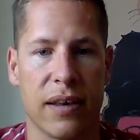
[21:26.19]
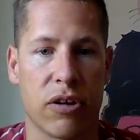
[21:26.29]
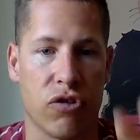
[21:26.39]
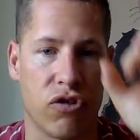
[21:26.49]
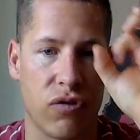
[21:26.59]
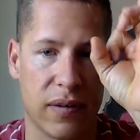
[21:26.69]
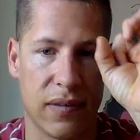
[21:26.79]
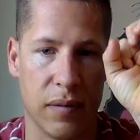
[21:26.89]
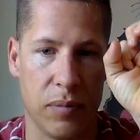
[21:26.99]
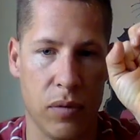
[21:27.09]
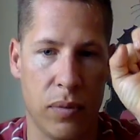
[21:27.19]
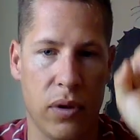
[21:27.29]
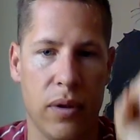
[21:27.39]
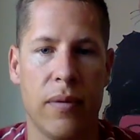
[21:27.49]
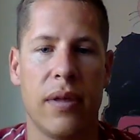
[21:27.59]
It constricts the
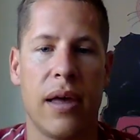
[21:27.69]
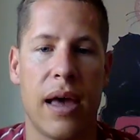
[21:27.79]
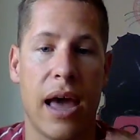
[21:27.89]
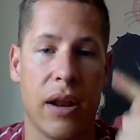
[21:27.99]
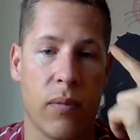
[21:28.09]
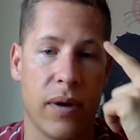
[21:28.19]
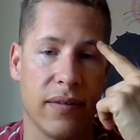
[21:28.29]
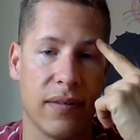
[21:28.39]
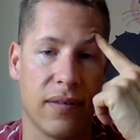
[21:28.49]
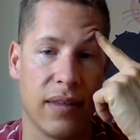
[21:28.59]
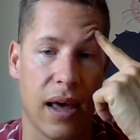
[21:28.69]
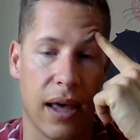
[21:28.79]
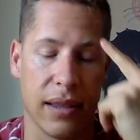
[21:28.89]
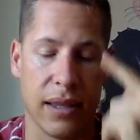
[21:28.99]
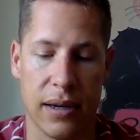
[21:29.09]
pupil and it raises the
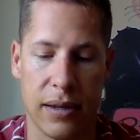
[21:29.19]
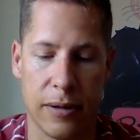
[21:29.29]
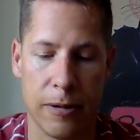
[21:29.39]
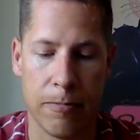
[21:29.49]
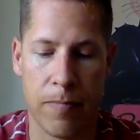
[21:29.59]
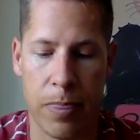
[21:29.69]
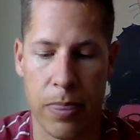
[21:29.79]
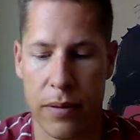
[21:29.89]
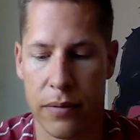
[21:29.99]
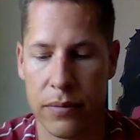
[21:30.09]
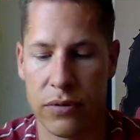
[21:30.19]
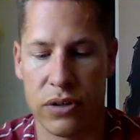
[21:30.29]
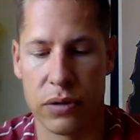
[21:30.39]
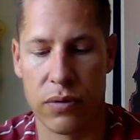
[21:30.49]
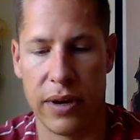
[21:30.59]
eyelid.
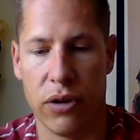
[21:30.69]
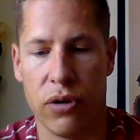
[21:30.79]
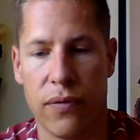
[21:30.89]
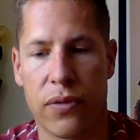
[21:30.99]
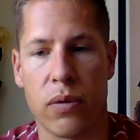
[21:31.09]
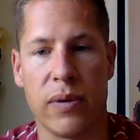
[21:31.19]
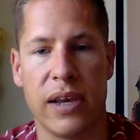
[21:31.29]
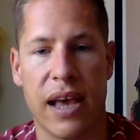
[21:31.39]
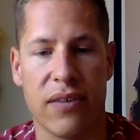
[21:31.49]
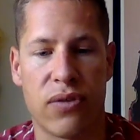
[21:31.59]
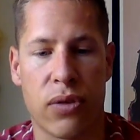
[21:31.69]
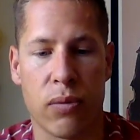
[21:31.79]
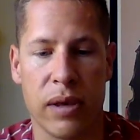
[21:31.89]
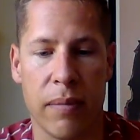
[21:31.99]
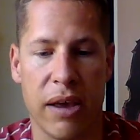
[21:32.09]
So cranial nerve 3 has
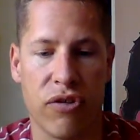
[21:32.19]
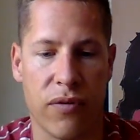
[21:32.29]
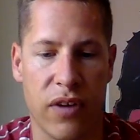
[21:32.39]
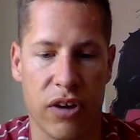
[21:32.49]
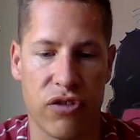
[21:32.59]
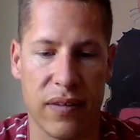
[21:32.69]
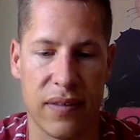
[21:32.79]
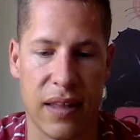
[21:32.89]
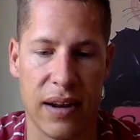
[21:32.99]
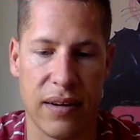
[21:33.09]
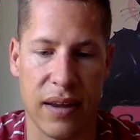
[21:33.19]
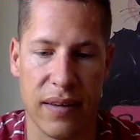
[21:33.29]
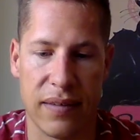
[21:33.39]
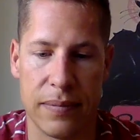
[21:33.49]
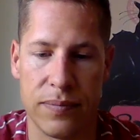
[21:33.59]
3 major functions that it does.